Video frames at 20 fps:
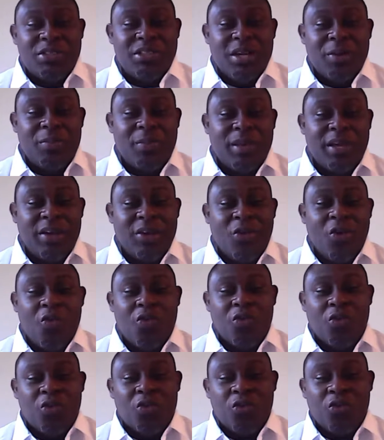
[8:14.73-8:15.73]
jumping
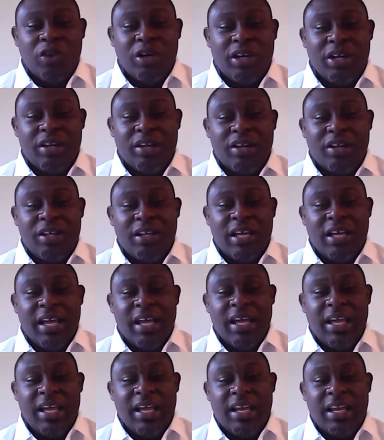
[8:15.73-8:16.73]
over real
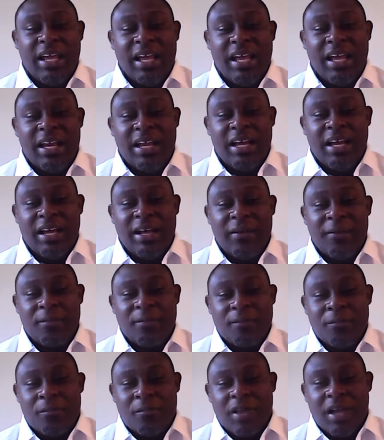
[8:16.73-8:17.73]
and
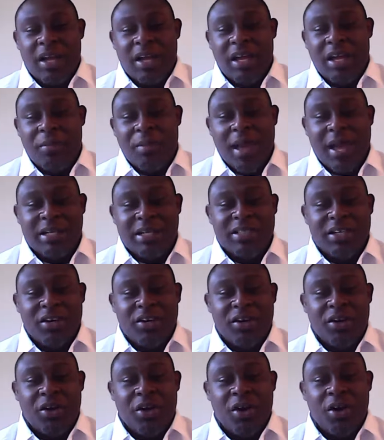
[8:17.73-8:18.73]

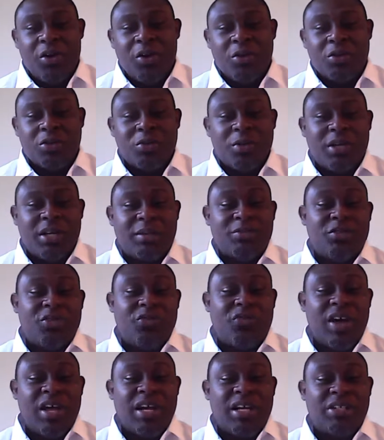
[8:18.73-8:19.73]
imaginary hurdles when it comes to
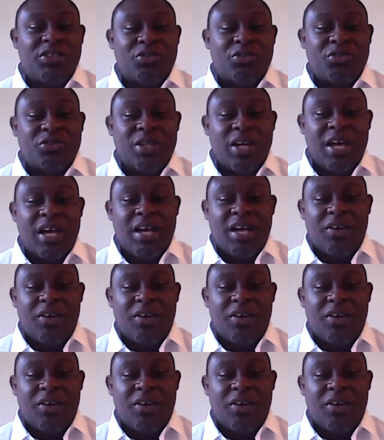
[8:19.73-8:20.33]
financial